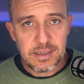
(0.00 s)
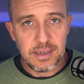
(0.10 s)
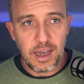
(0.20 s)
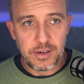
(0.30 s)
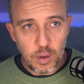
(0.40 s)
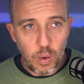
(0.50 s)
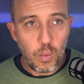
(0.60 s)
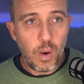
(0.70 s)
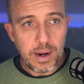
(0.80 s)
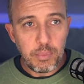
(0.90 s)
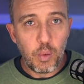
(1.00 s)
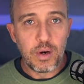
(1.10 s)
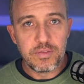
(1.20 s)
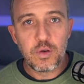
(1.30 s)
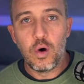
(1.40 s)
uh, you know, a one point
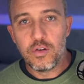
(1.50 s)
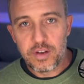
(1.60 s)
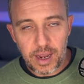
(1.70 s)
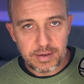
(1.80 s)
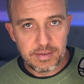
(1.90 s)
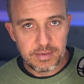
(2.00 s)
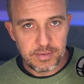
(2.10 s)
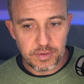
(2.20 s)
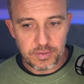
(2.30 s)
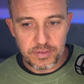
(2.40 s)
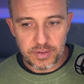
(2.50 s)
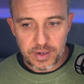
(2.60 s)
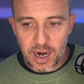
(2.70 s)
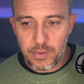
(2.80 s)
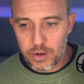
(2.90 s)
of contact sort of
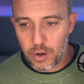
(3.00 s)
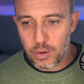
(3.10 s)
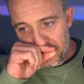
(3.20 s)
scenario,